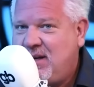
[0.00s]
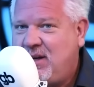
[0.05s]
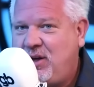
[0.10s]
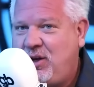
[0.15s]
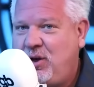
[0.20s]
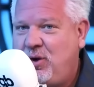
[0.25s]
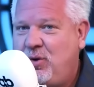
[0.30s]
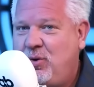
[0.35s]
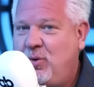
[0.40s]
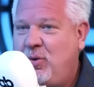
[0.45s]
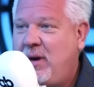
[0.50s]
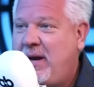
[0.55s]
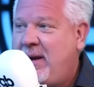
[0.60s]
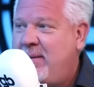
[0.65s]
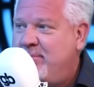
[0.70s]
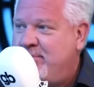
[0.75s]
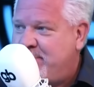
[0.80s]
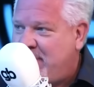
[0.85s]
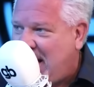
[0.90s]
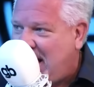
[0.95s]
You
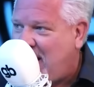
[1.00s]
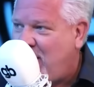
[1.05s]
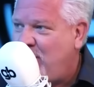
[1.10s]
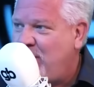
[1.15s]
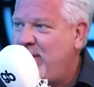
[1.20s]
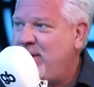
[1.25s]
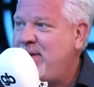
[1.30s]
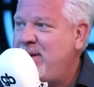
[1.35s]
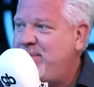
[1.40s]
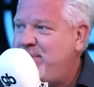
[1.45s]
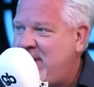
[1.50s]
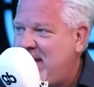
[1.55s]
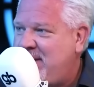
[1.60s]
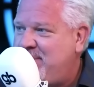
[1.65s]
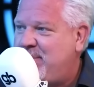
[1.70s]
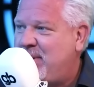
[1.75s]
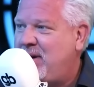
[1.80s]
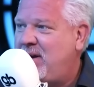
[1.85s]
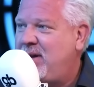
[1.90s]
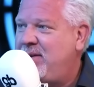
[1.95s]
empower the
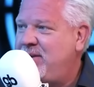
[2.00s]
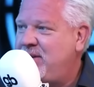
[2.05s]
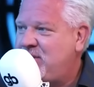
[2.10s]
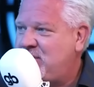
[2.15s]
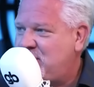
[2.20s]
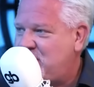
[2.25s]
people on the